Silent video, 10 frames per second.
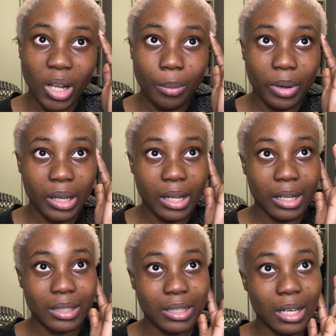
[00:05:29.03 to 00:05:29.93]
But yeah,
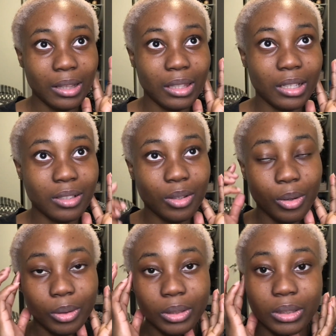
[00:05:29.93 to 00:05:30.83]
let's see how things
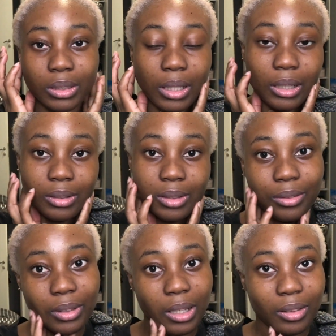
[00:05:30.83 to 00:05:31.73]
go and stuff
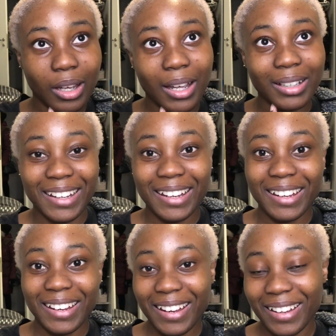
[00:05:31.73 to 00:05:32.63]
like that.
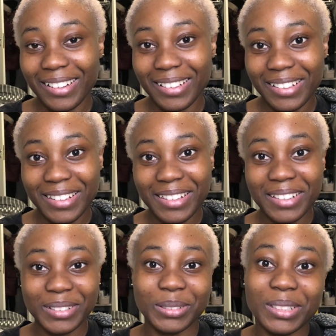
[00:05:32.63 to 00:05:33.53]
Yeah,
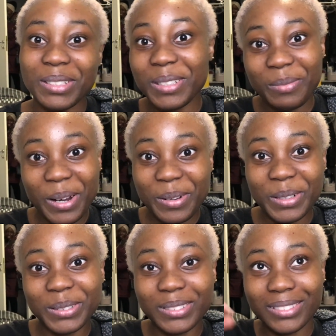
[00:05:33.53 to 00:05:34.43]
so
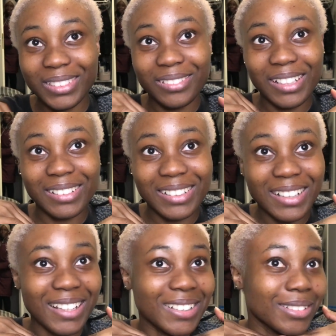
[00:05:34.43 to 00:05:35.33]
tomorrow we'll see what it looks
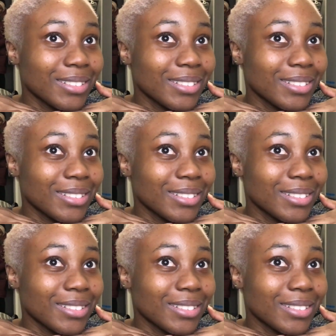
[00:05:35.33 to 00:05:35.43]
like.